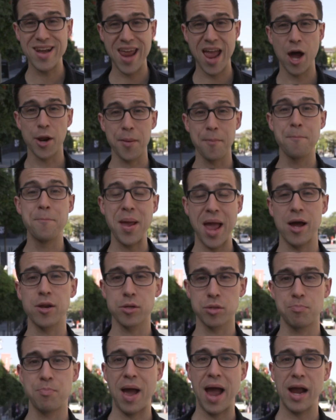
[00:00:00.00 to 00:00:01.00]
now to
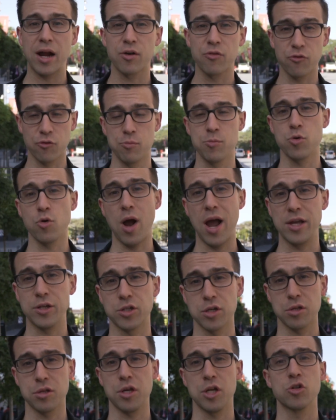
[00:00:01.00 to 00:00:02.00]
bounce back from your
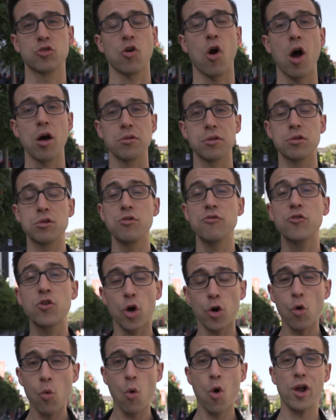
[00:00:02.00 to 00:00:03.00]
HSC trials is you've
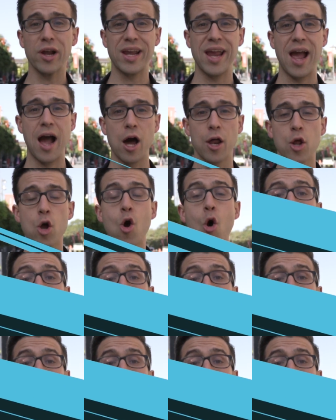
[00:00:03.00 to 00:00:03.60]
got to work out